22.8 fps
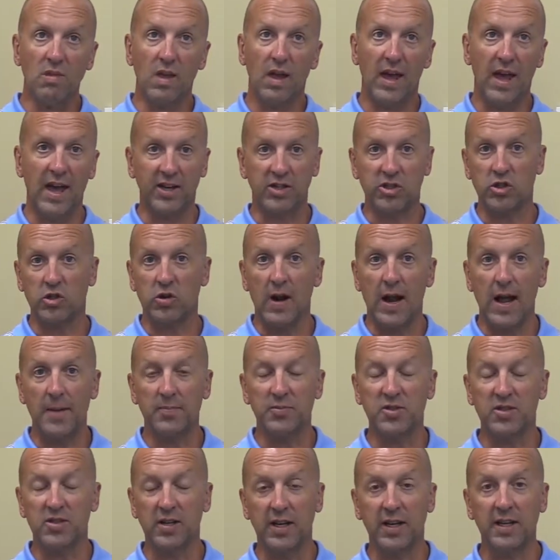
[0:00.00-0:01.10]
X
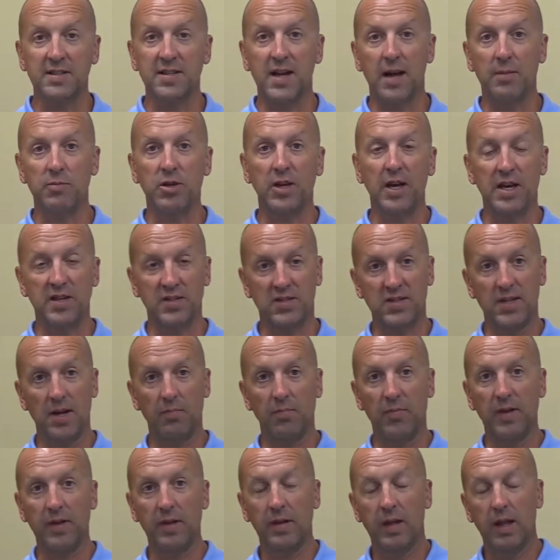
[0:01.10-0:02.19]
straps, anytime you got
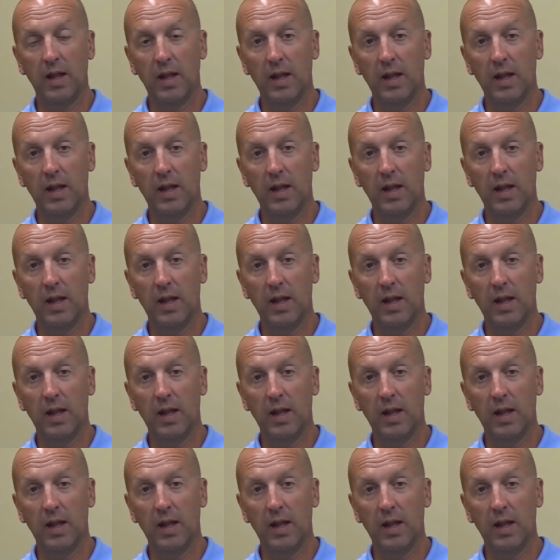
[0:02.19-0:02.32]
something